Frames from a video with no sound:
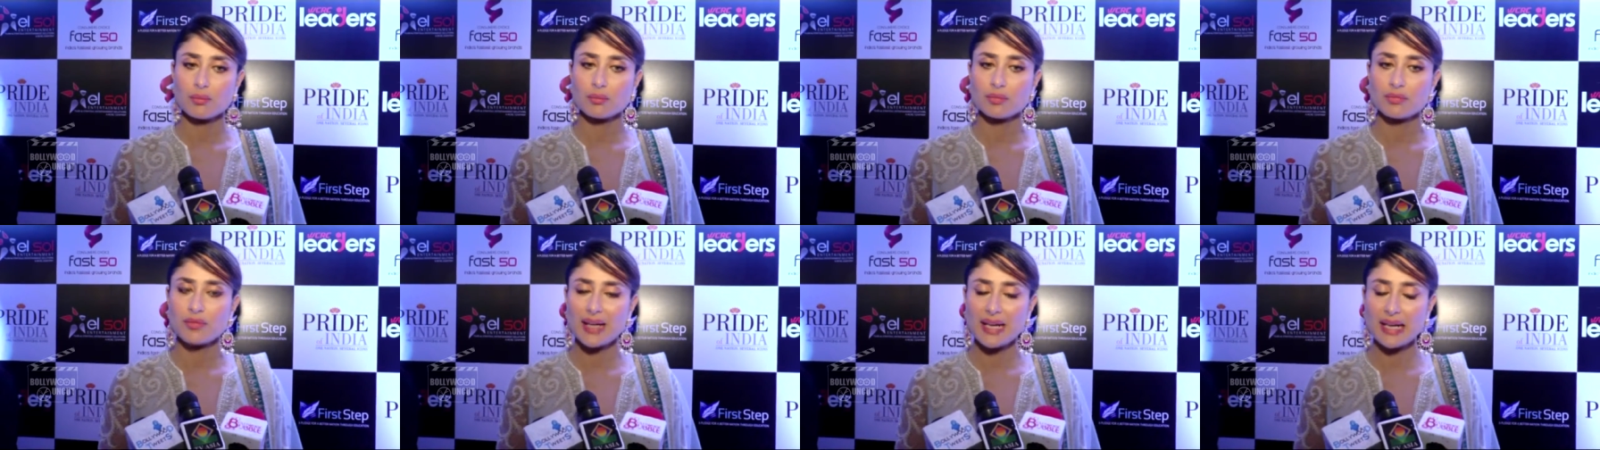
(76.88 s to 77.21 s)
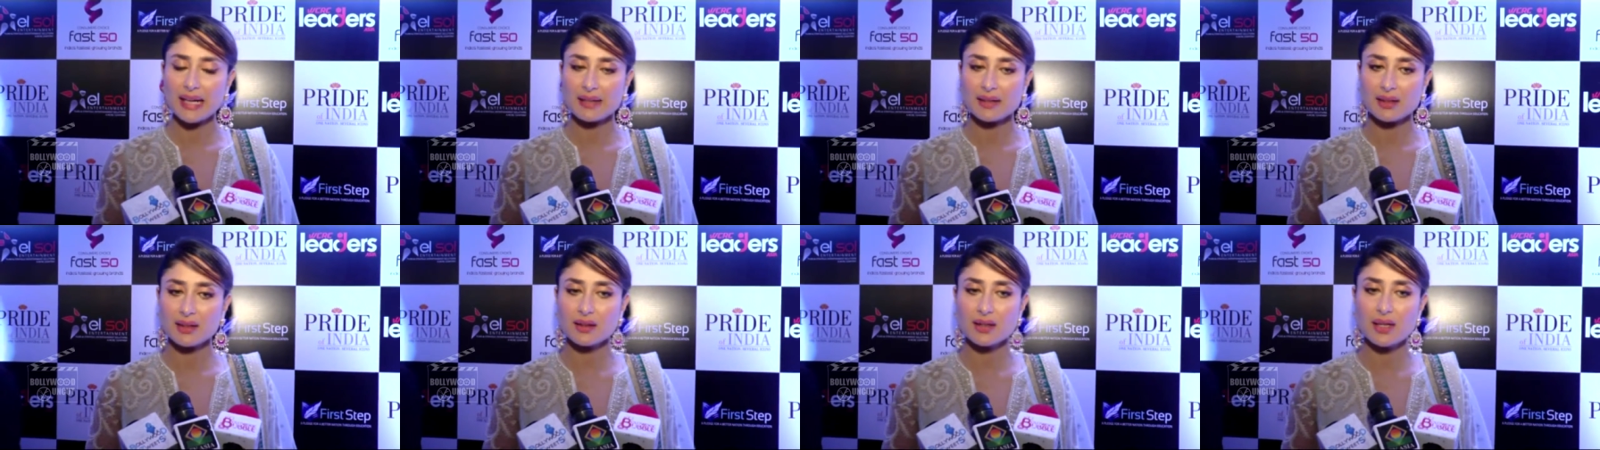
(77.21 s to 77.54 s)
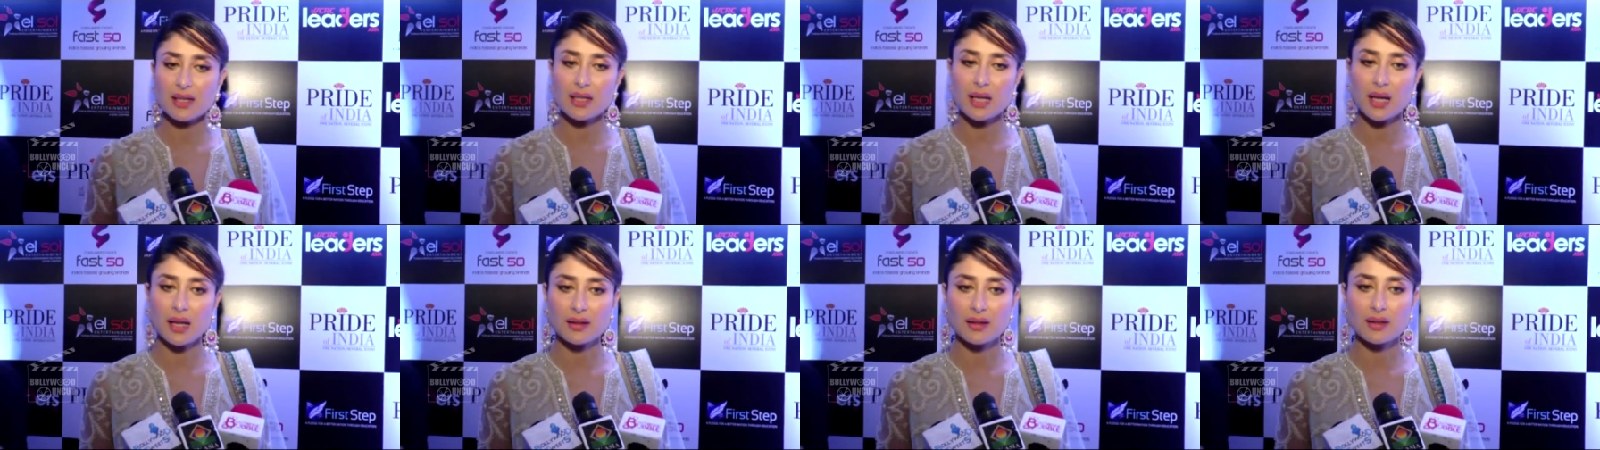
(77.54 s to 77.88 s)
Well, I think
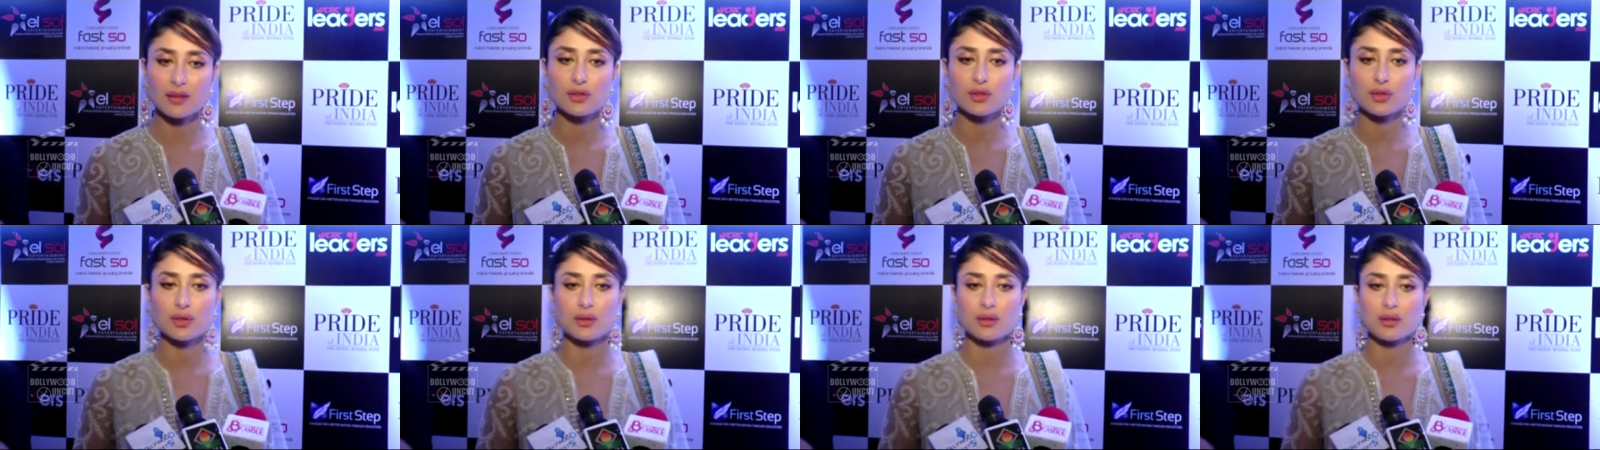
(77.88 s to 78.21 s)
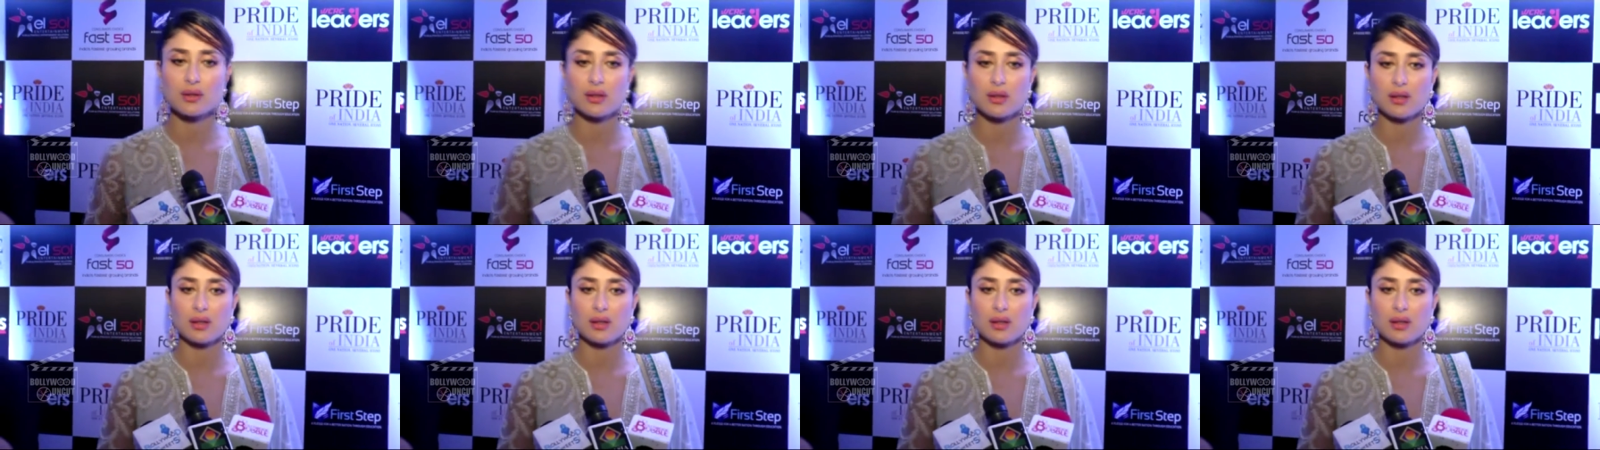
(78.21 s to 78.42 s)
that nothing should,